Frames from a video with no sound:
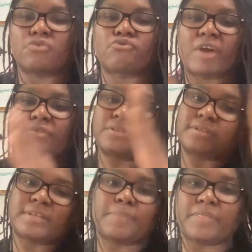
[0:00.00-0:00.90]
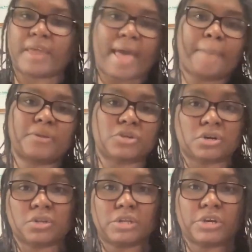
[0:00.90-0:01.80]
a reference to something that happened
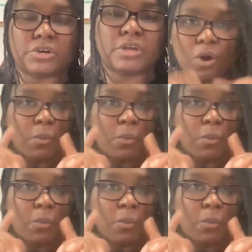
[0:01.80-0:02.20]
earlier.